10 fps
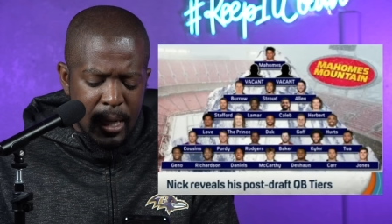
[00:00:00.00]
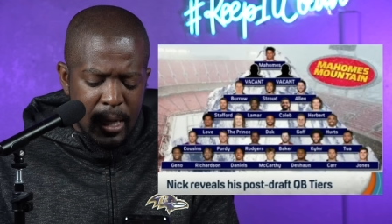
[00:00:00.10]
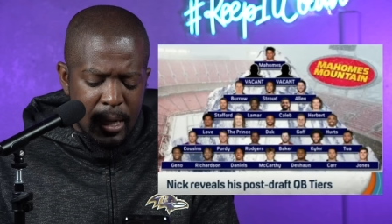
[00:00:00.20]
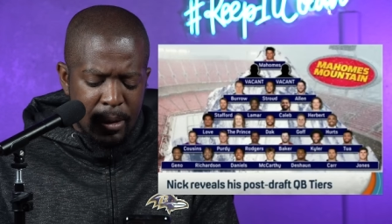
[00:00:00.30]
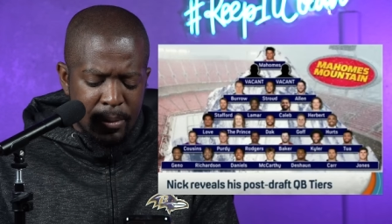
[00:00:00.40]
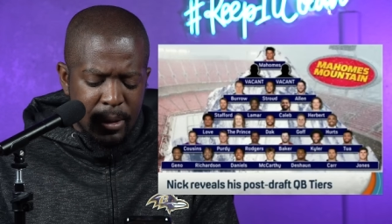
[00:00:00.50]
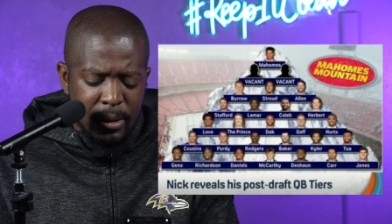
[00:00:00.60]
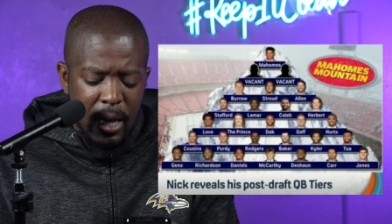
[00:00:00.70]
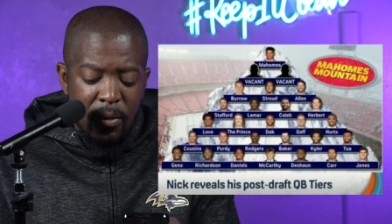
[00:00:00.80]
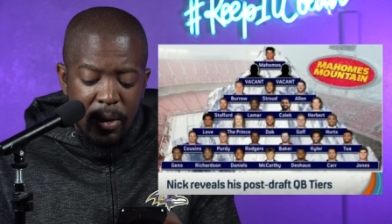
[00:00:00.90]
Um,
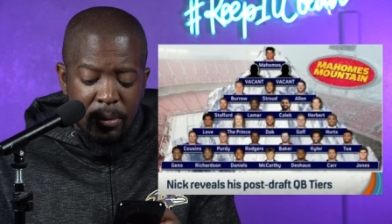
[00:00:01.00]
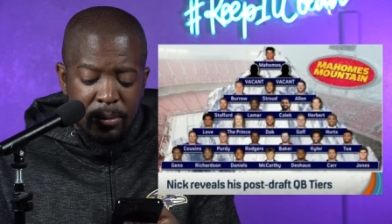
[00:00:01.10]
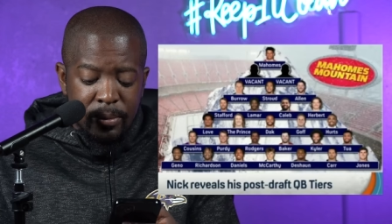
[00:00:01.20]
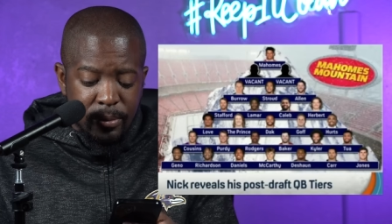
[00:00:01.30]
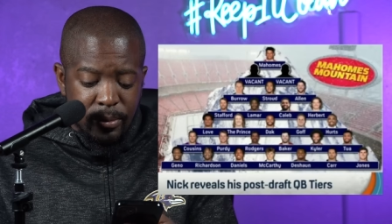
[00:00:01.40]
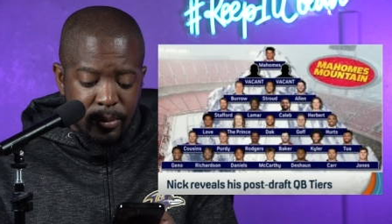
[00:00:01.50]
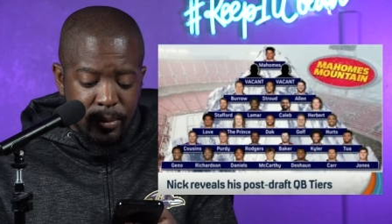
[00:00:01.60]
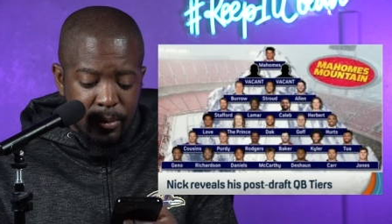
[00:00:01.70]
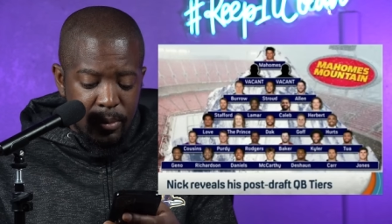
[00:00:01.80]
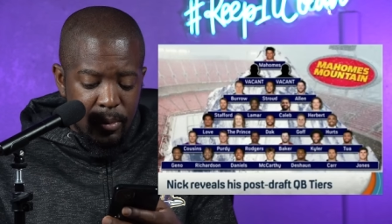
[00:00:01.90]
cause even
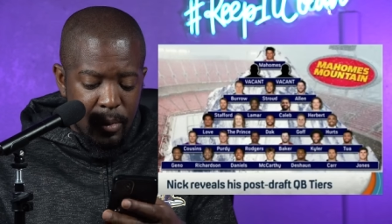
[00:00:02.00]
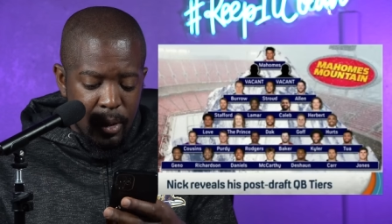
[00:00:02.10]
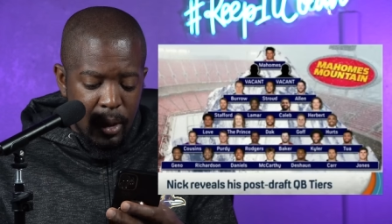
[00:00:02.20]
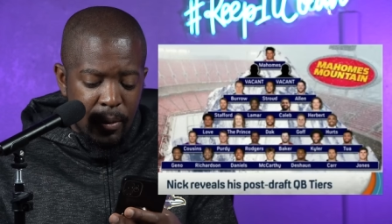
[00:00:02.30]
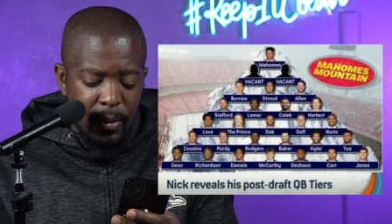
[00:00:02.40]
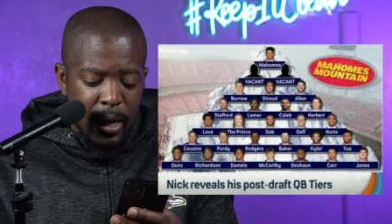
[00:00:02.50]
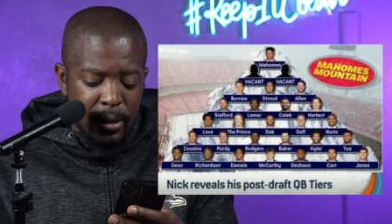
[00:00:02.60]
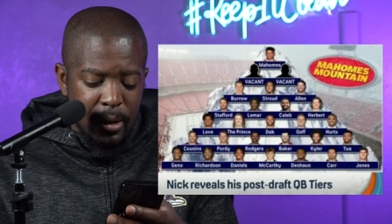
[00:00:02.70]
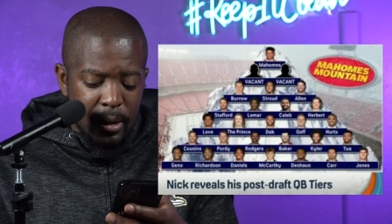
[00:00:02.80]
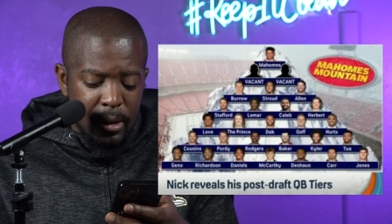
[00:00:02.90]
they even got
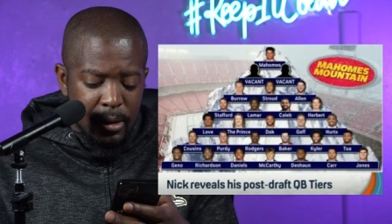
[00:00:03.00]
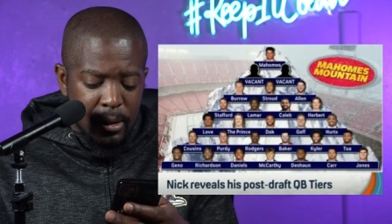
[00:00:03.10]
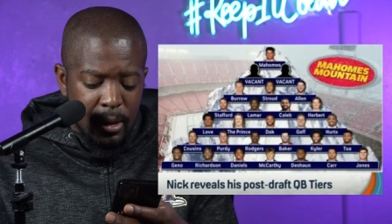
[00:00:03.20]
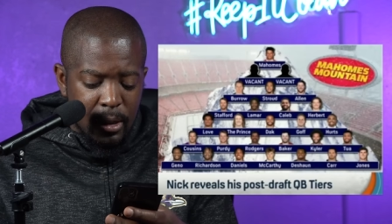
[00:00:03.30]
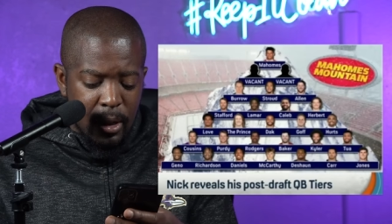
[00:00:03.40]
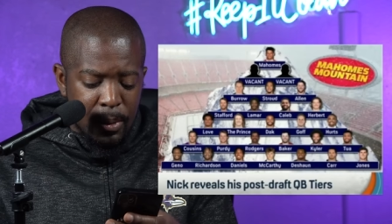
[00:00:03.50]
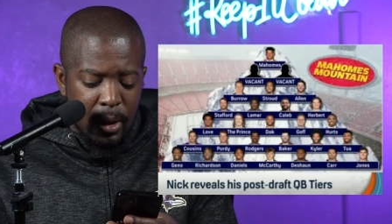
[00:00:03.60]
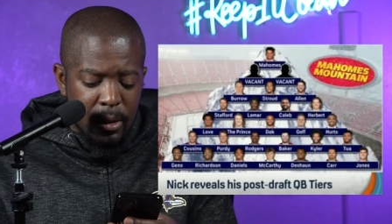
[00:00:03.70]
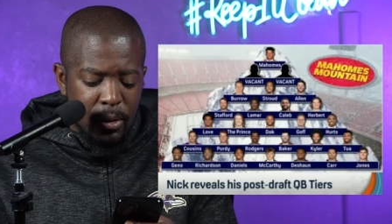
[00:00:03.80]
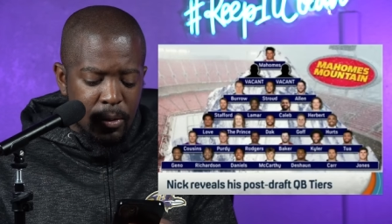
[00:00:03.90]
the other a couple
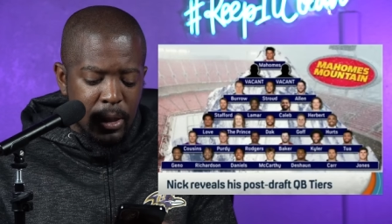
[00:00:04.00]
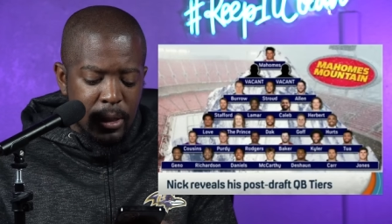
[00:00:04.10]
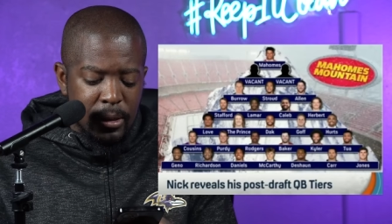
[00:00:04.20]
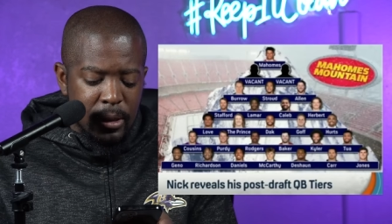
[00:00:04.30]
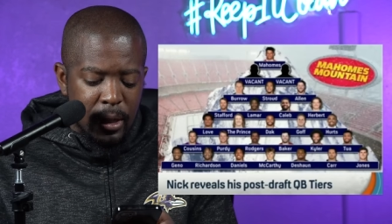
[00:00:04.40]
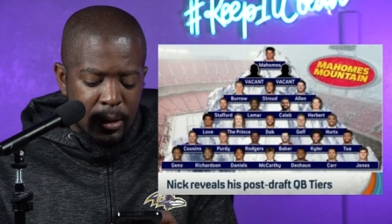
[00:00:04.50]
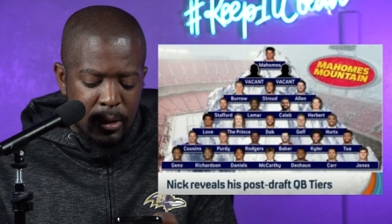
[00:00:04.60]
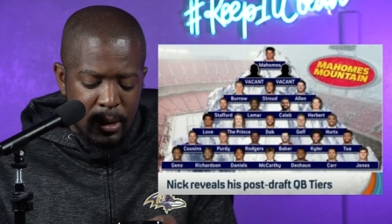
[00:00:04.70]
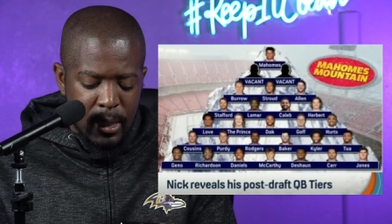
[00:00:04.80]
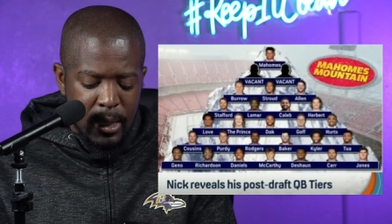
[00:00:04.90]
of other rookies in there,
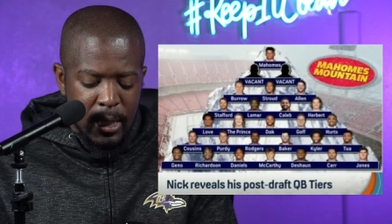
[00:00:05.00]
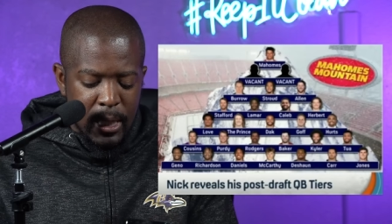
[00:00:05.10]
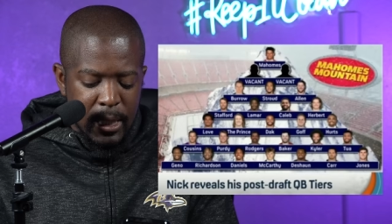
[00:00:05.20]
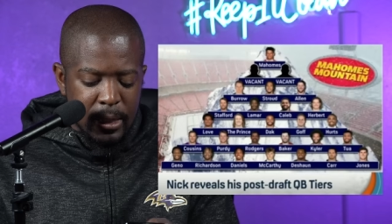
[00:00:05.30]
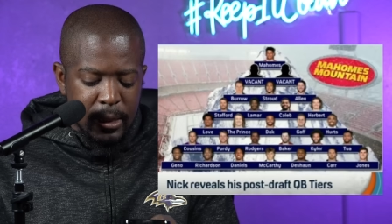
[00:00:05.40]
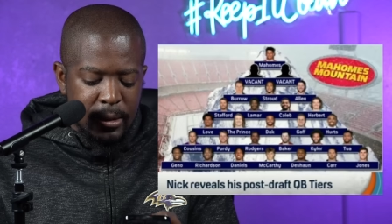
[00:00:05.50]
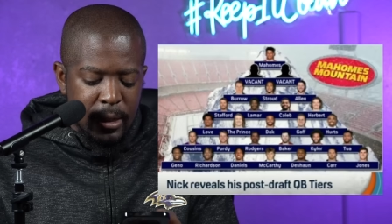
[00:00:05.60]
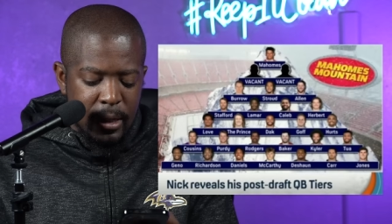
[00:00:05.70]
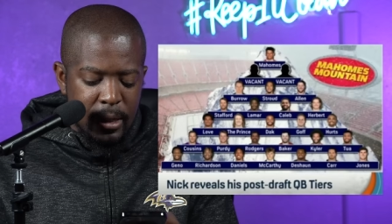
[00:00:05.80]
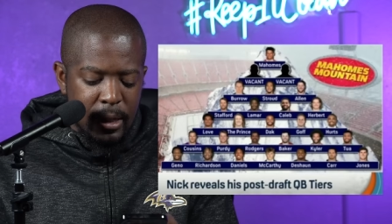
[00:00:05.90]
cause he
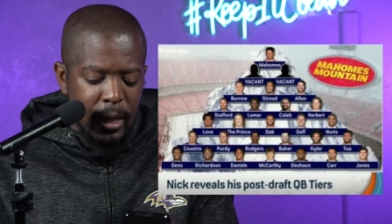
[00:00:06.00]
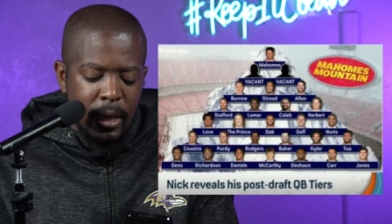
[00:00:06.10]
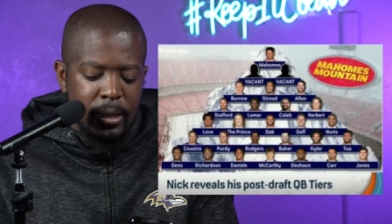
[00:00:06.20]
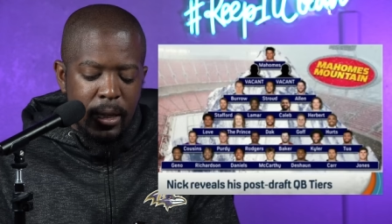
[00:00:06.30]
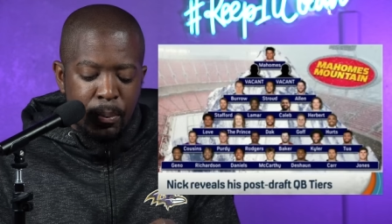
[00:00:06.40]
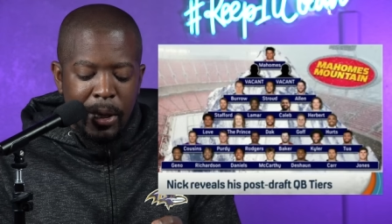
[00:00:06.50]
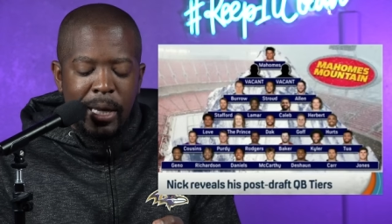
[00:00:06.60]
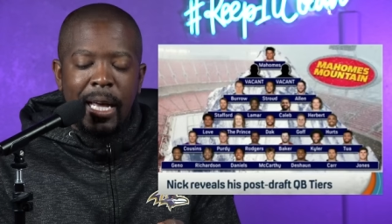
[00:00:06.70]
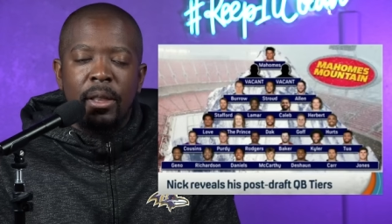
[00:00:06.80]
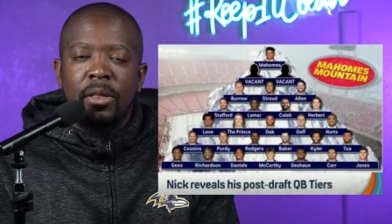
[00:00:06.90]
said, uh, he, but he
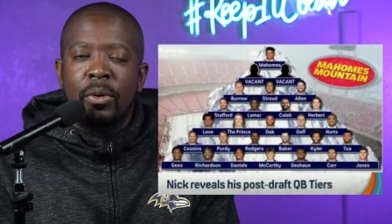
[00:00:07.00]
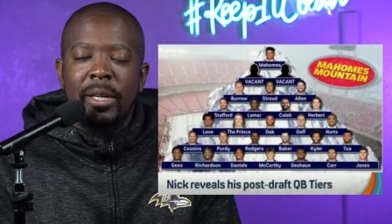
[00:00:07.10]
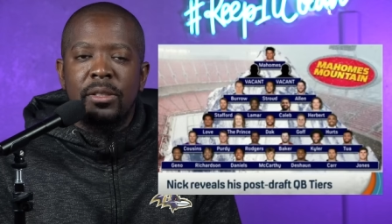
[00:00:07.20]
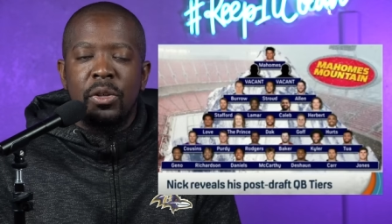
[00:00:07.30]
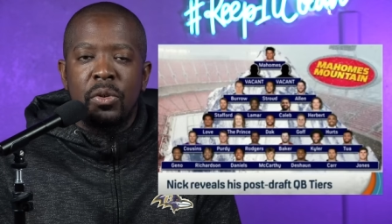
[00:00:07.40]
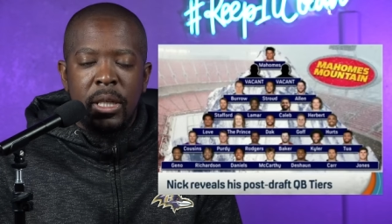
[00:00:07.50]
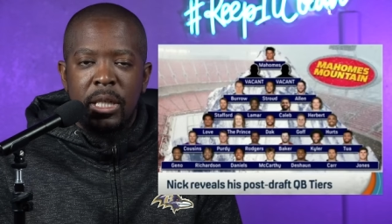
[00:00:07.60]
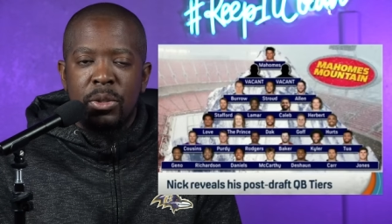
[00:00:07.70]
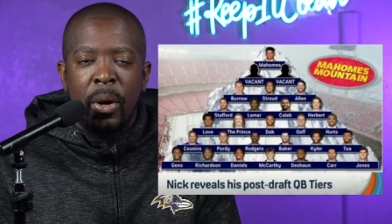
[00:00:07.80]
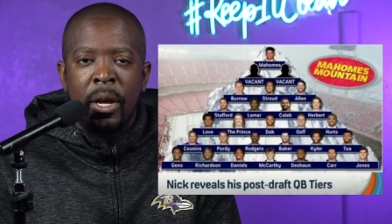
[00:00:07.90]
got the rest of the
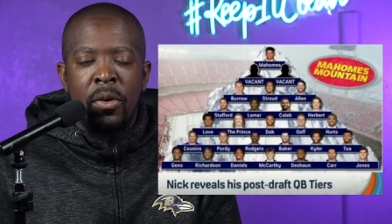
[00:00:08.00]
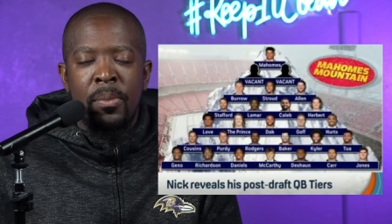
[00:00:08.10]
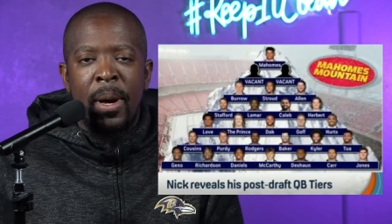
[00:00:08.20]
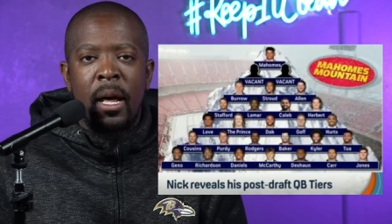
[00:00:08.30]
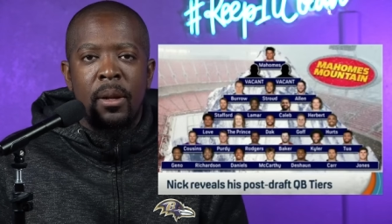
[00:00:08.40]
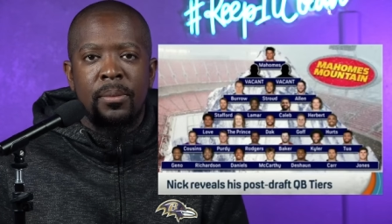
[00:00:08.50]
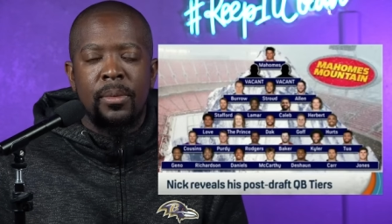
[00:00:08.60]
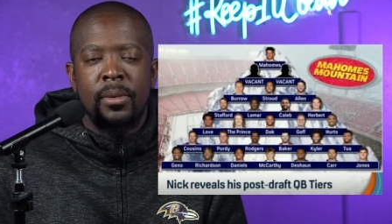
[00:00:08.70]
rookies way on the bottom.